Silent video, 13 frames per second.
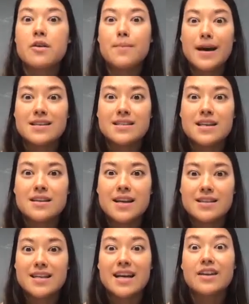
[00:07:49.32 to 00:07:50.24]
medicine
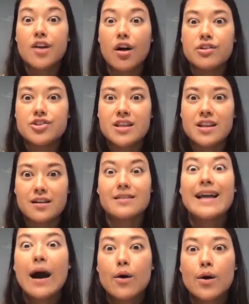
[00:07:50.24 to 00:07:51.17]
and technology that
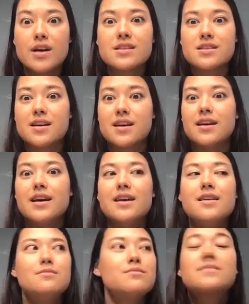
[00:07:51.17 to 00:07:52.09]
allow us to
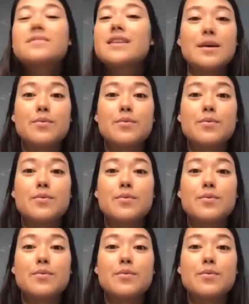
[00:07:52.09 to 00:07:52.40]
keep